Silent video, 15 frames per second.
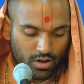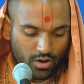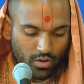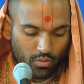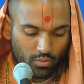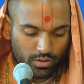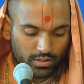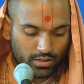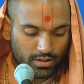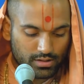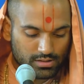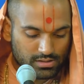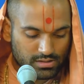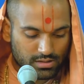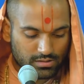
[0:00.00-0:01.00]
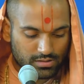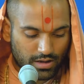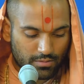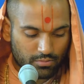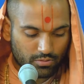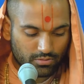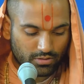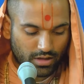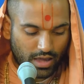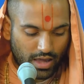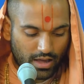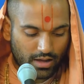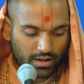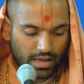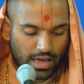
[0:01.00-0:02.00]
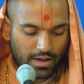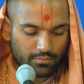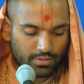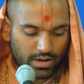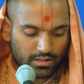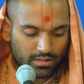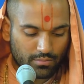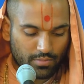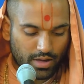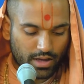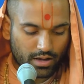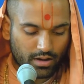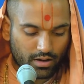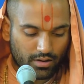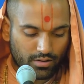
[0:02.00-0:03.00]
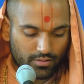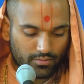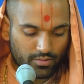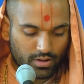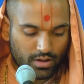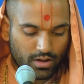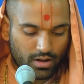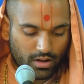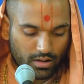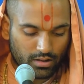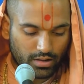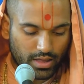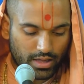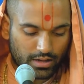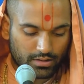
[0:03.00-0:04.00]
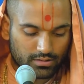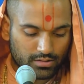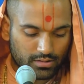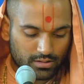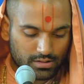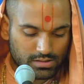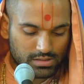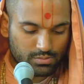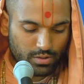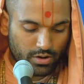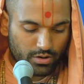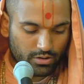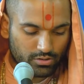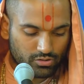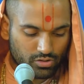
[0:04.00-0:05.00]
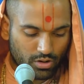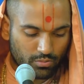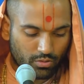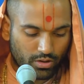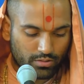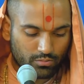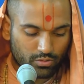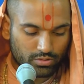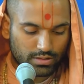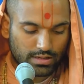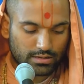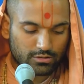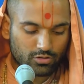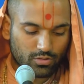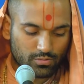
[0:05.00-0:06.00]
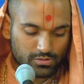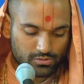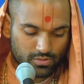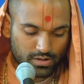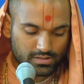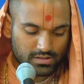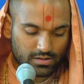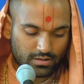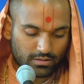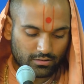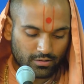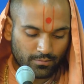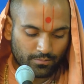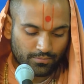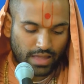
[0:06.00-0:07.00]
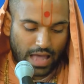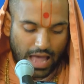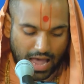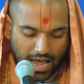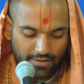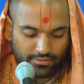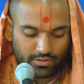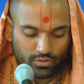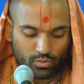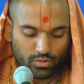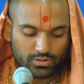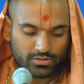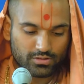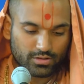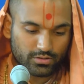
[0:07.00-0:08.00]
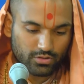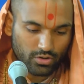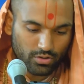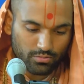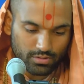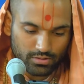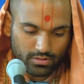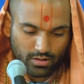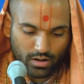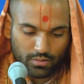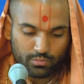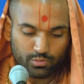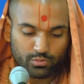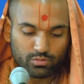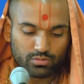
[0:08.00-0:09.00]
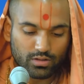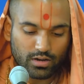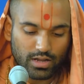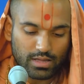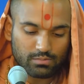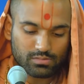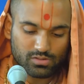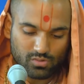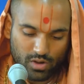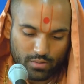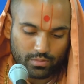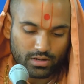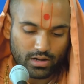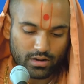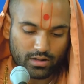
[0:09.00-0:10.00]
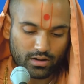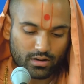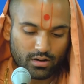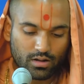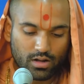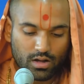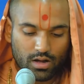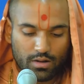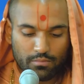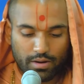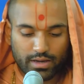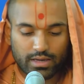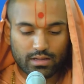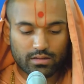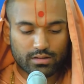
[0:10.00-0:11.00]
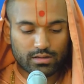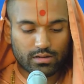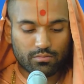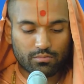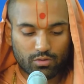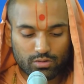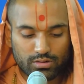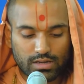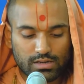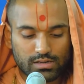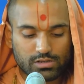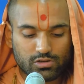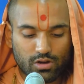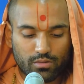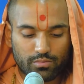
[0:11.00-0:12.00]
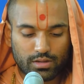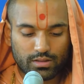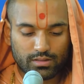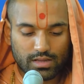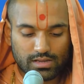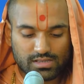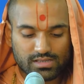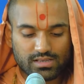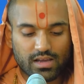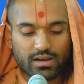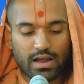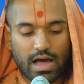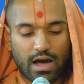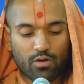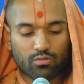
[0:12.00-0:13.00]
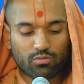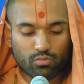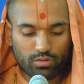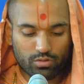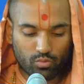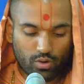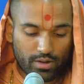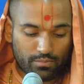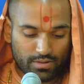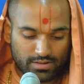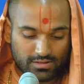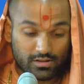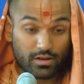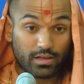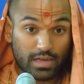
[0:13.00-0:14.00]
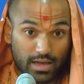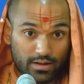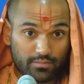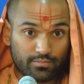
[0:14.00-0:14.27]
with his disciples camped at the bank of a lake to conspire trouble at Muktan Swami's residence. Afterwards, determined to uproot the name Swaminarayan by killing Muktan Swami, they set out with weapons again.